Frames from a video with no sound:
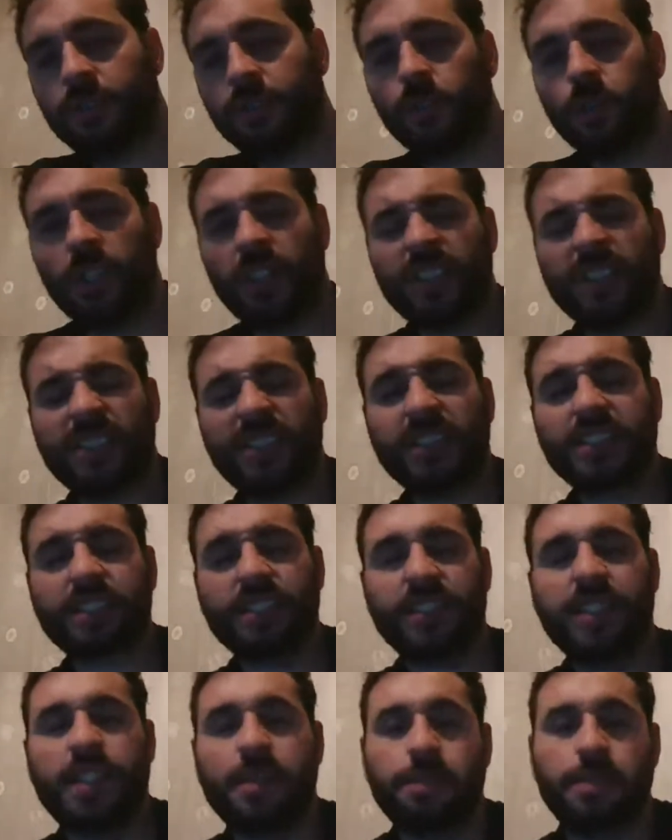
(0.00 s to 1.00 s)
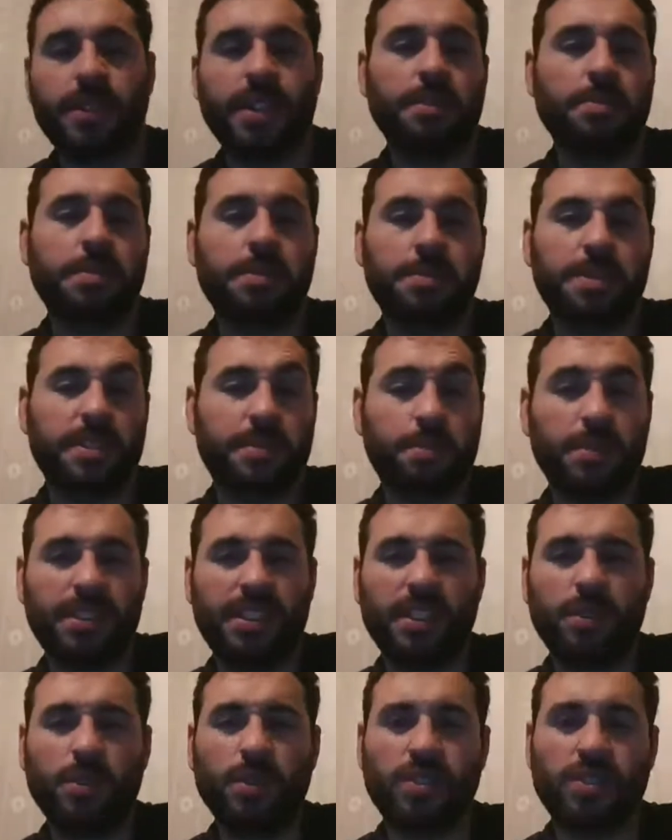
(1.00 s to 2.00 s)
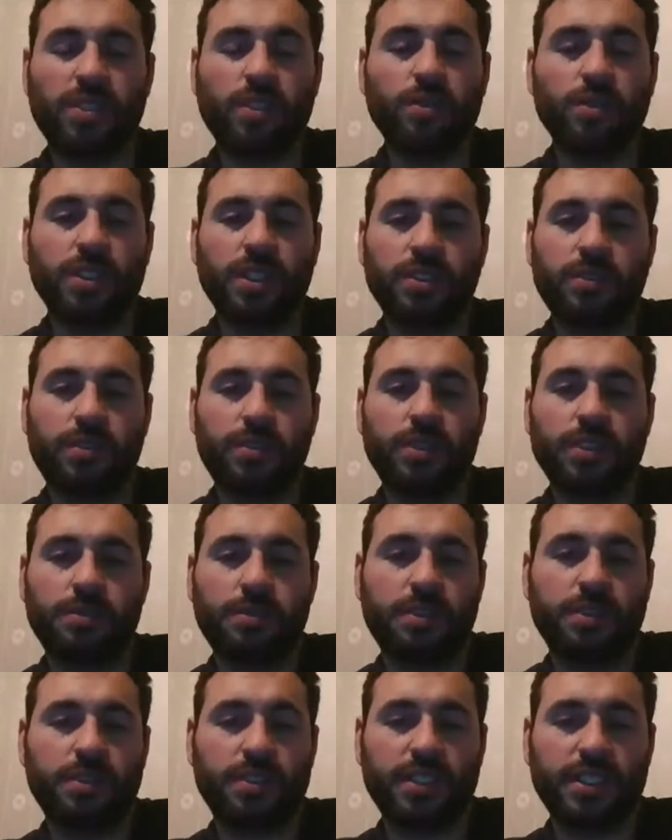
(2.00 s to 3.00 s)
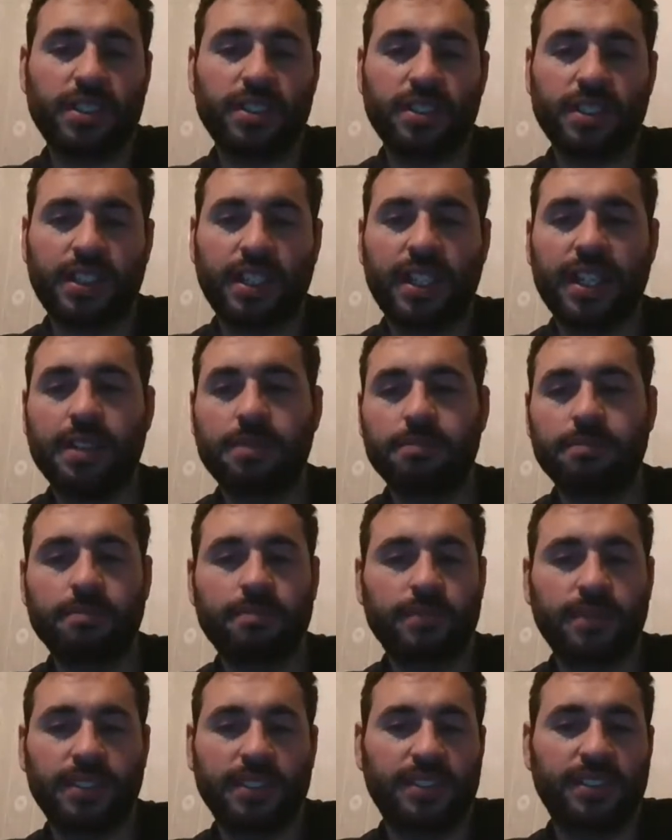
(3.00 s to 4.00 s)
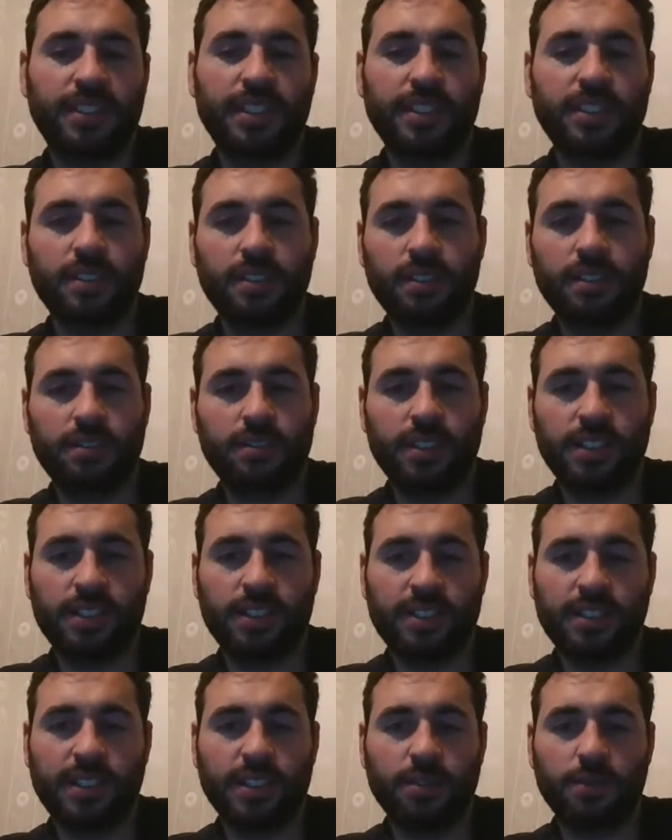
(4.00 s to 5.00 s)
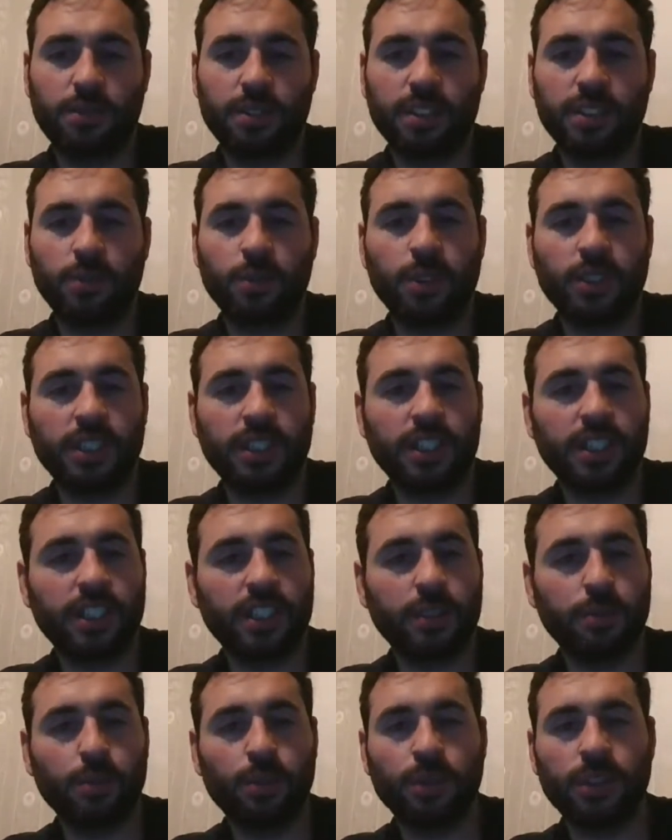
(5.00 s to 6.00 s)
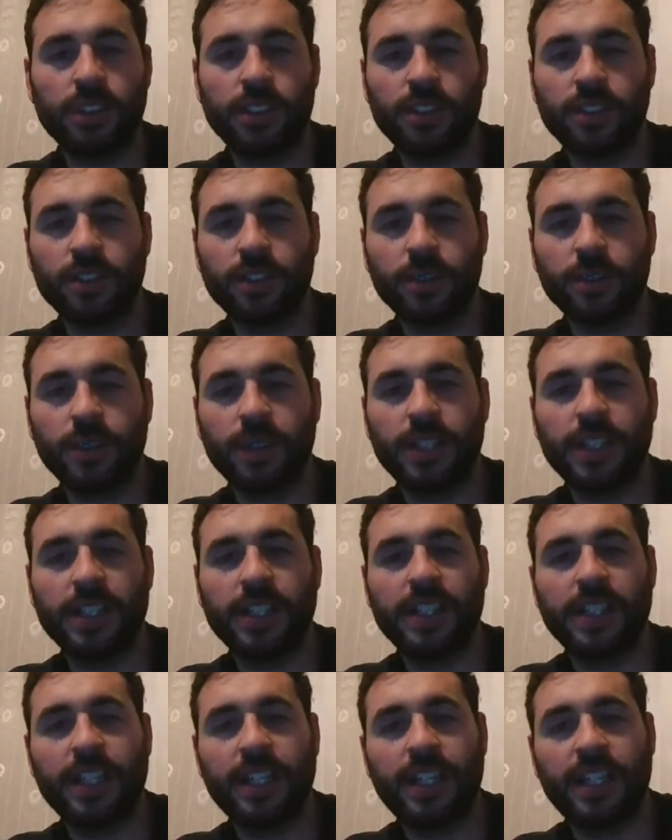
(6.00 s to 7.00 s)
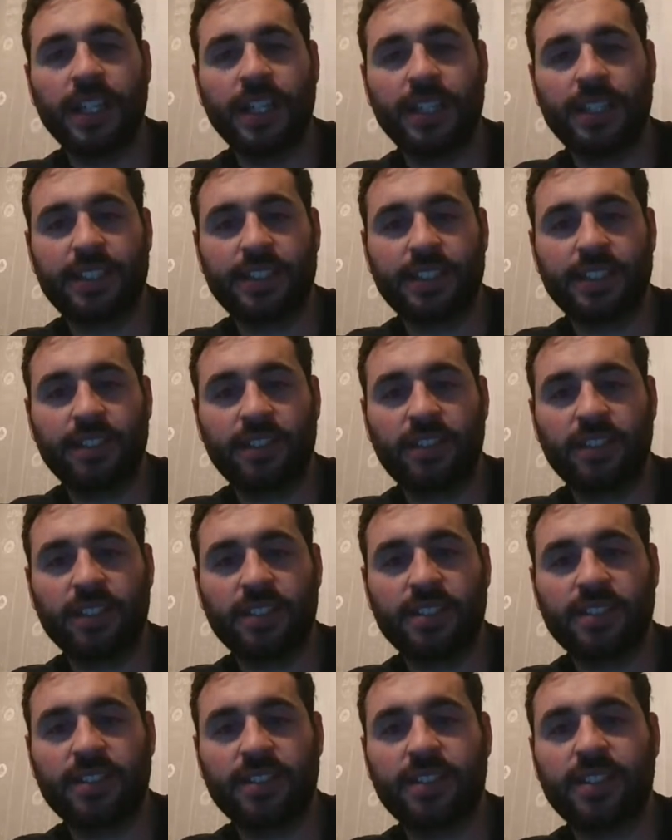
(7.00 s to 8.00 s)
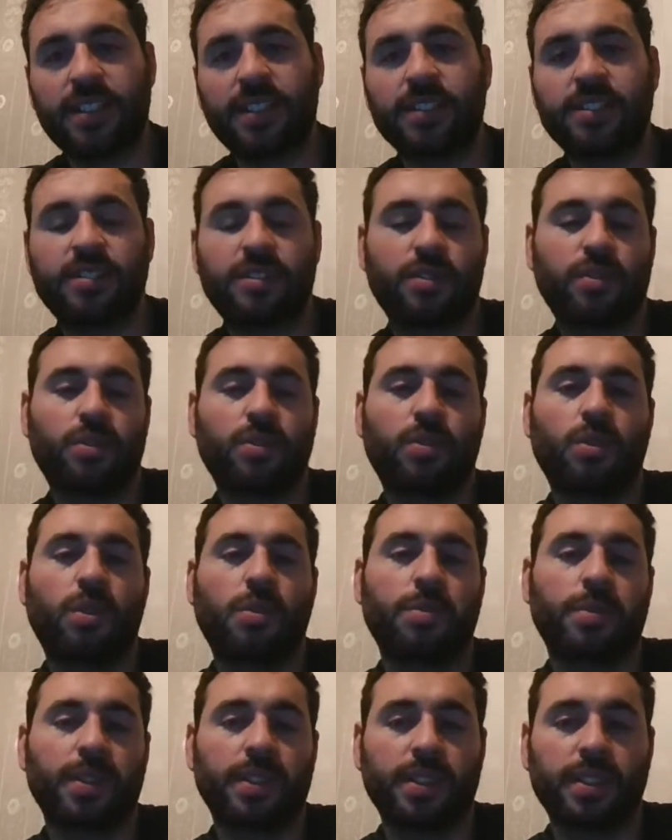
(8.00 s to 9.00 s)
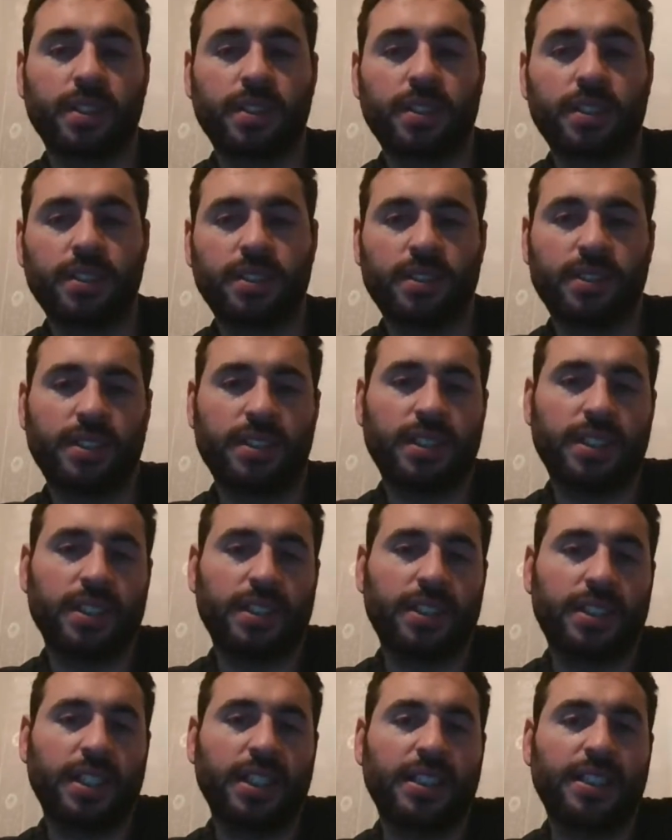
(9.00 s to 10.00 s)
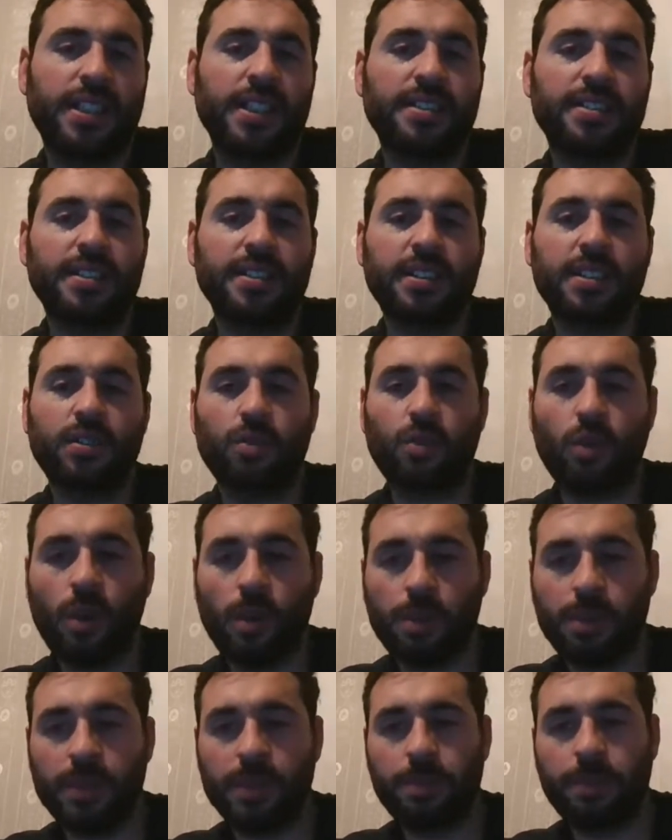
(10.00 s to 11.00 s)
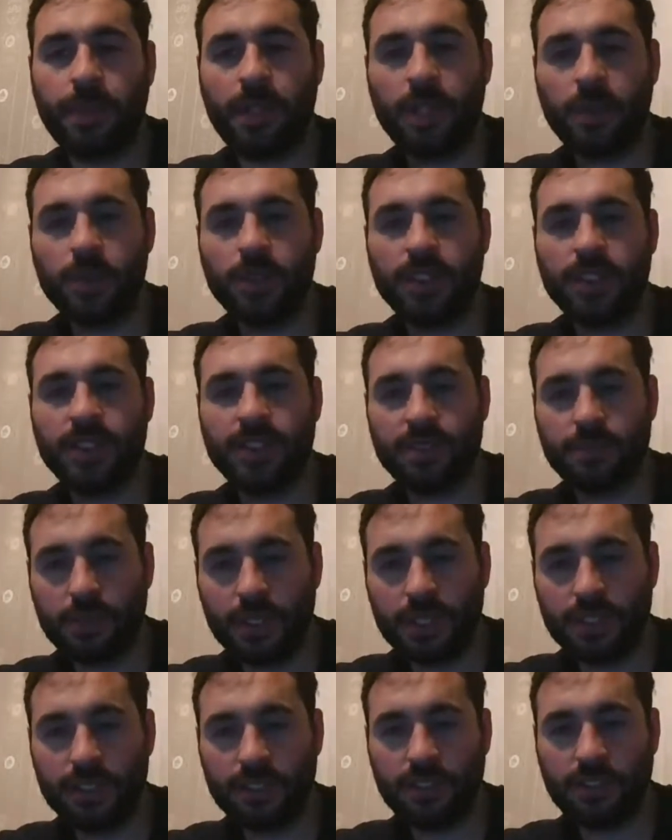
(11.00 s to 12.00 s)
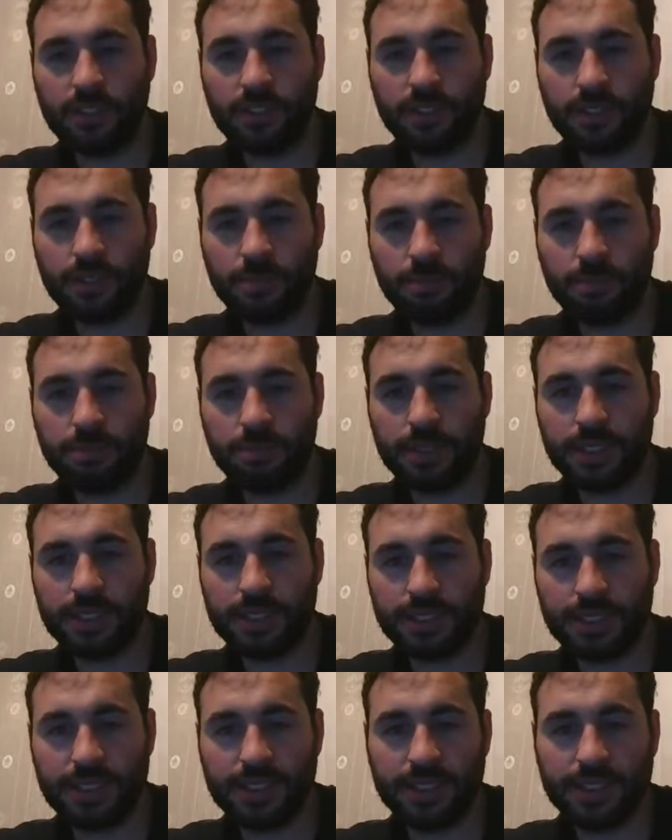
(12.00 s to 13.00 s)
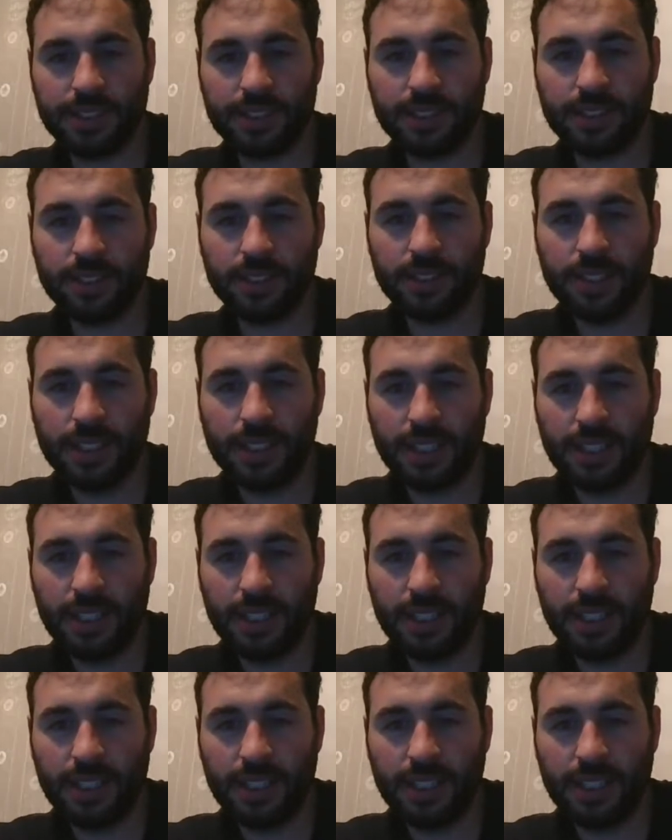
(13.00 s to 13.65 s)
We extended the RPM a bit, but there was no need for it because then the cam it's not really working anymore. You know, it just starts dropping. Like, it doesn't drop the power as much, but the